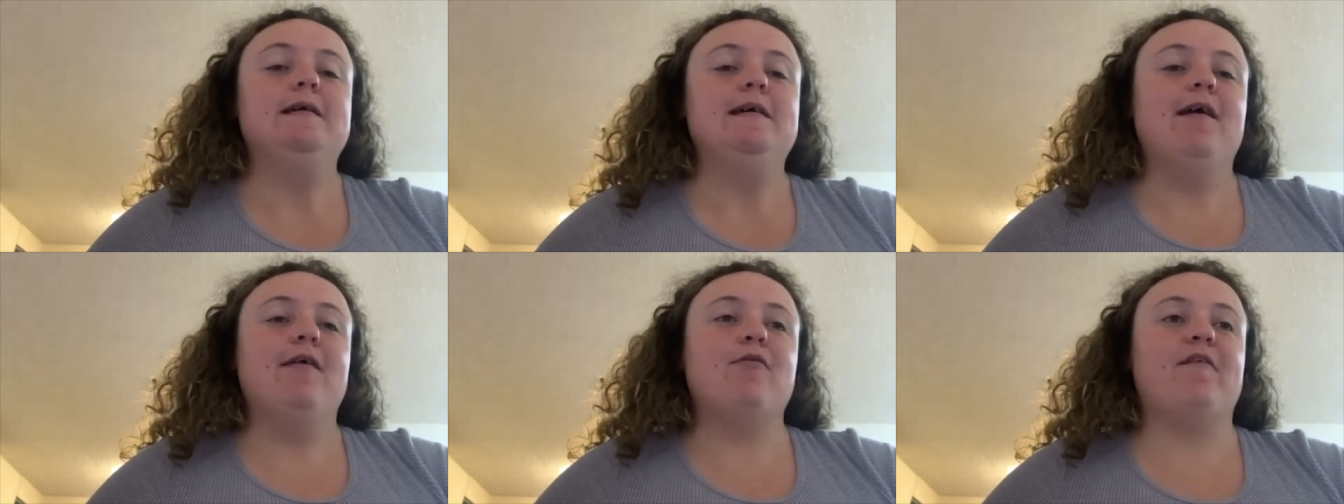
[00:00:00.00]

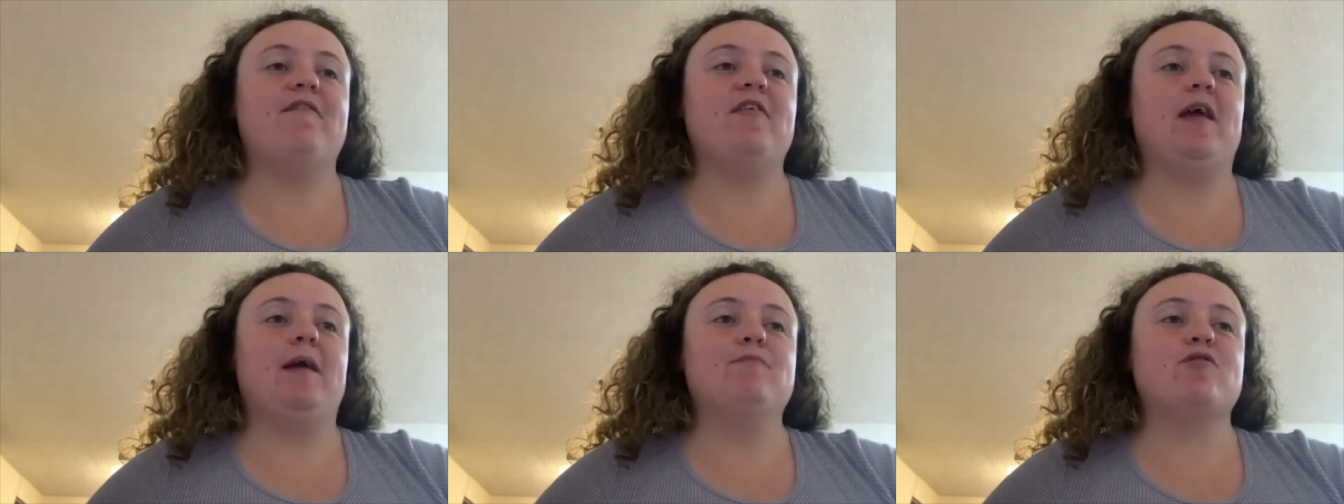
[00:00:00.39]
So I
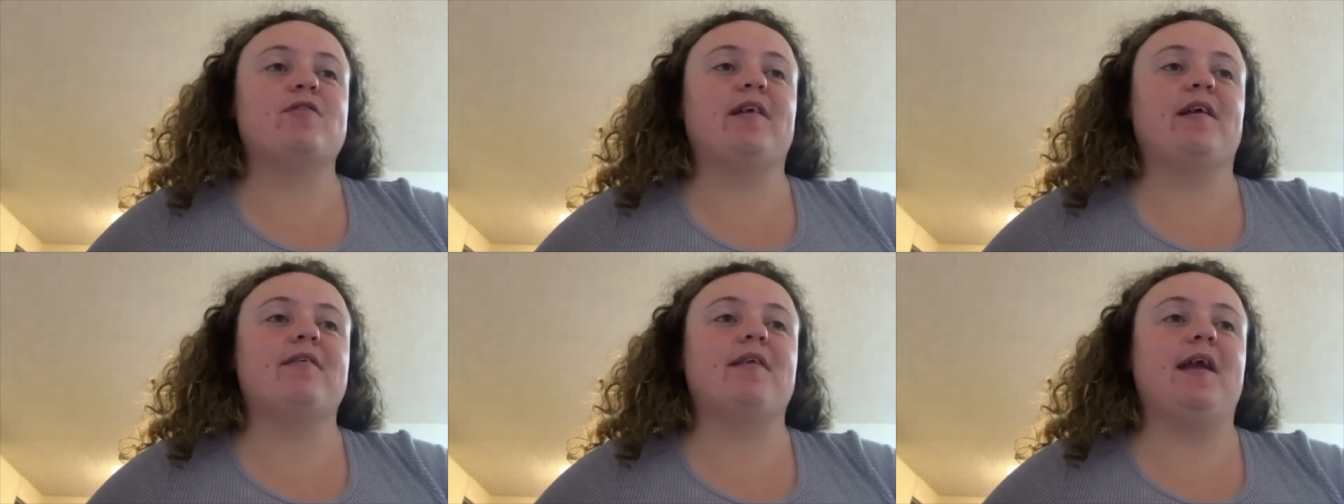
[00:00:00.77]
feel like I'm
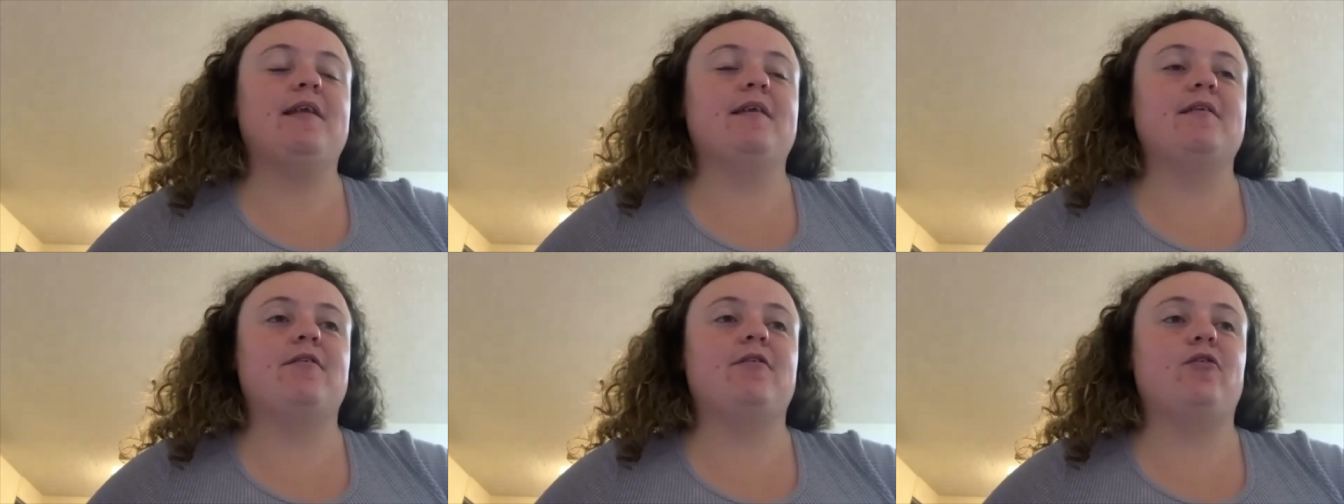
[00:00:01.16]
just
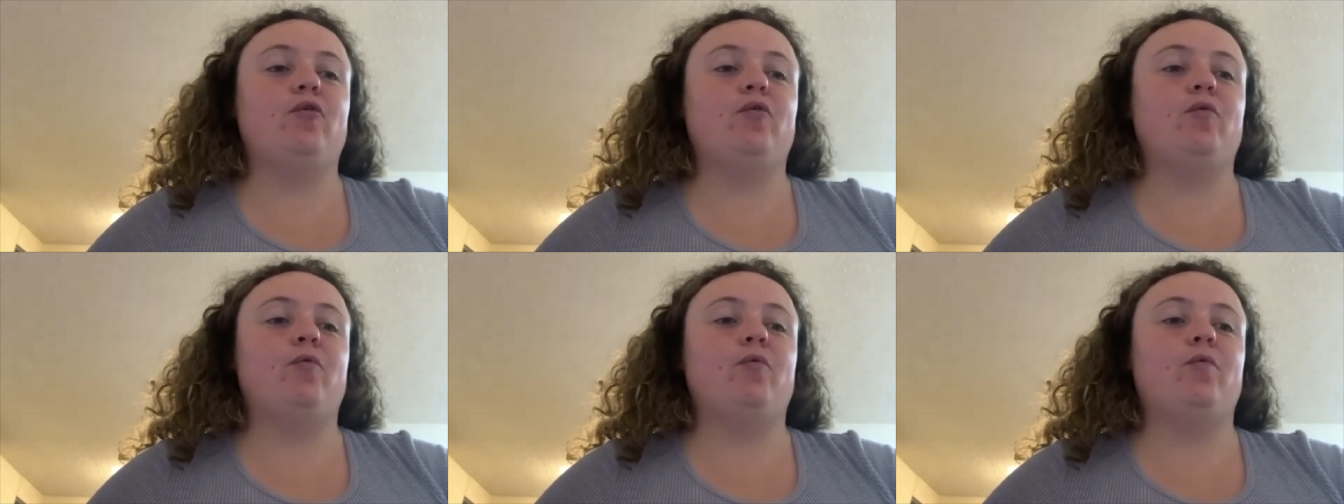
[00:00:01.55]
excited to,
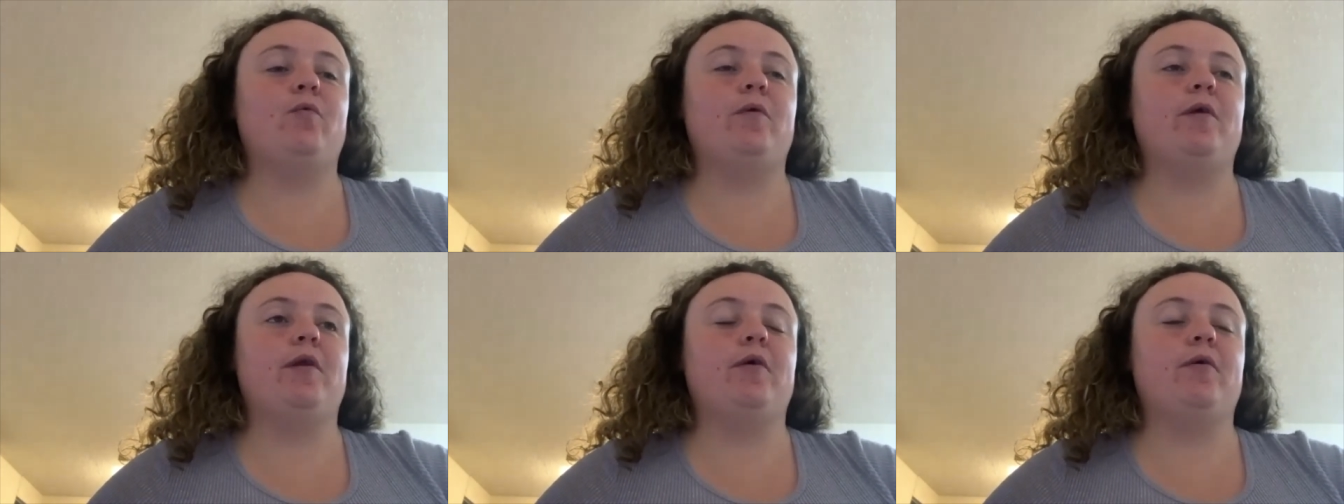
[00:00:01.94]

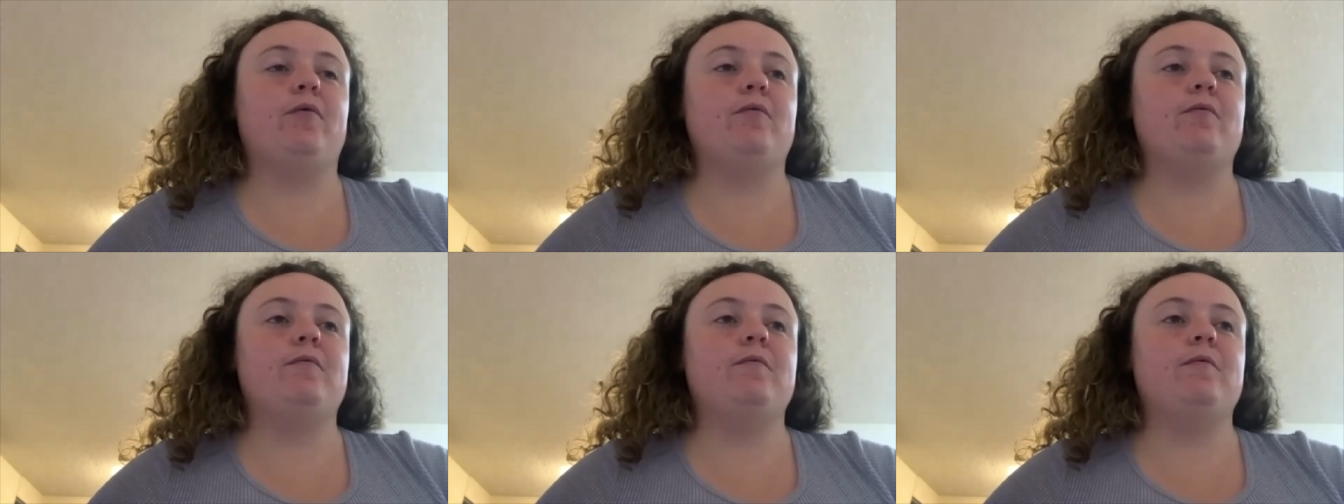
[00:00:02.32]
you
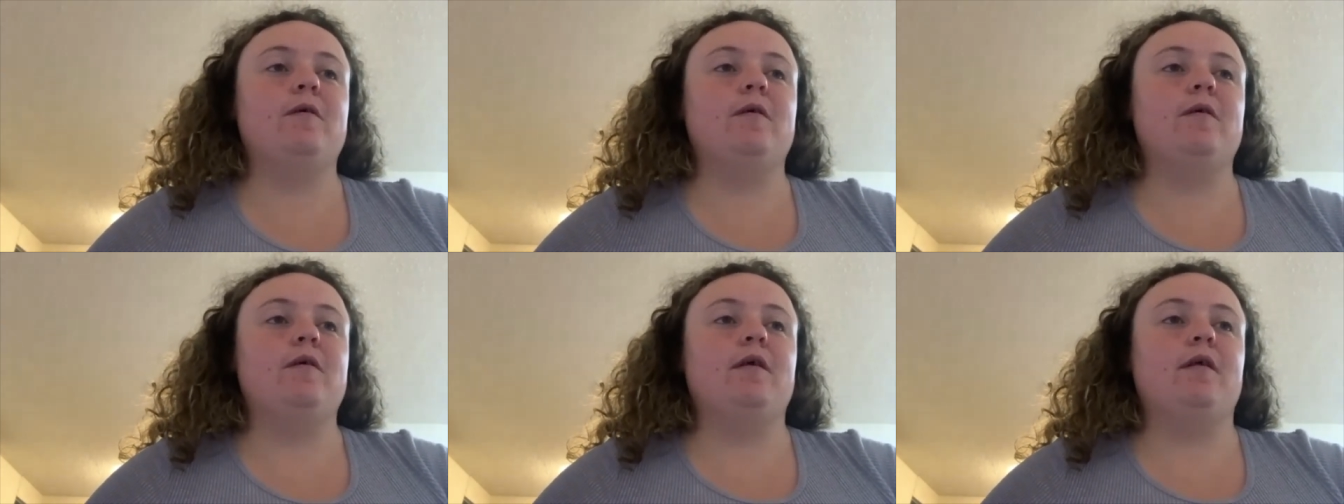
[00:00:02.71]
know,
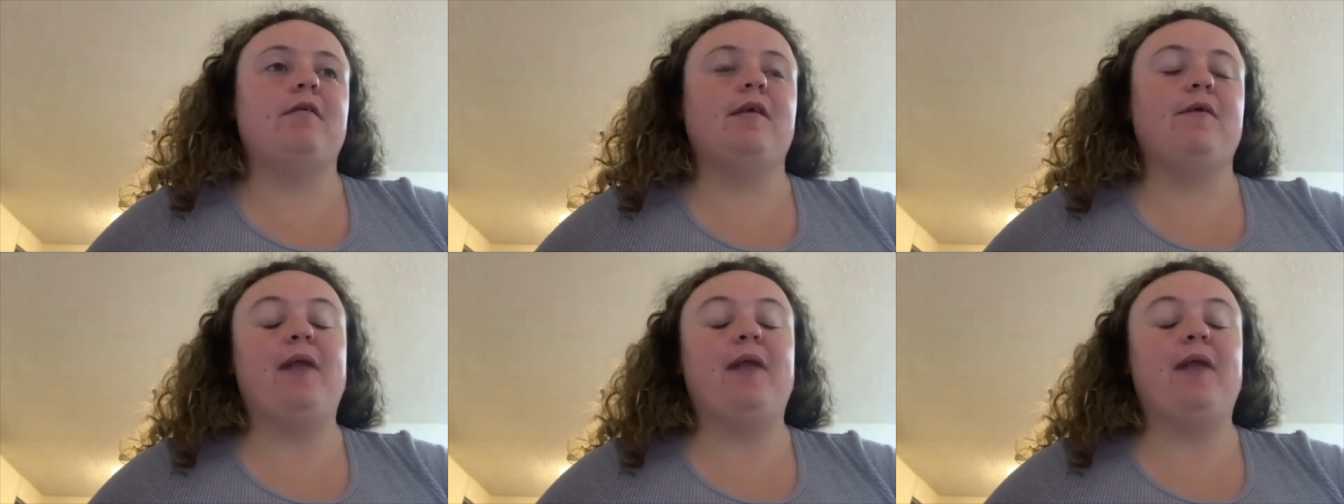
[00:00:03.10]
see what